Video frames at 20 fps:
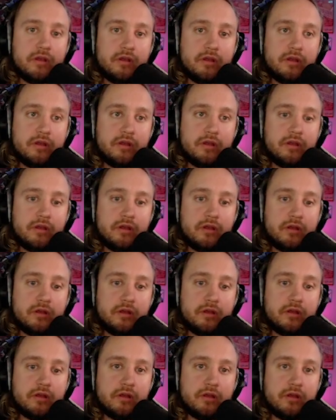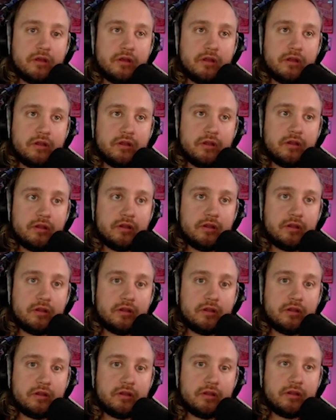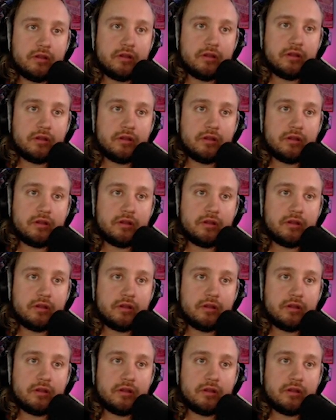(silent)